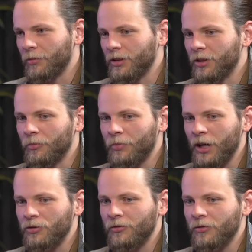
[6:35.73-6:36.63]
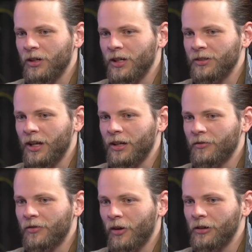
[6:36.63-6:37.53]
You know, Patriot Front has had a
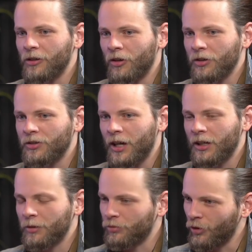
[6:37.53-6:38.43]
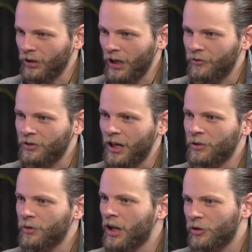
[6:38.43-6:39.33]
very long-standing pro-life
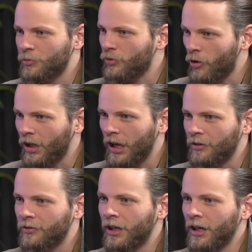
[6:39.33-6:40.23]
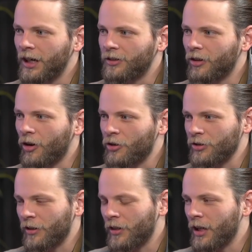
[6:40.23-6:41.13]
stance, but not just pro-life. It's larger. I think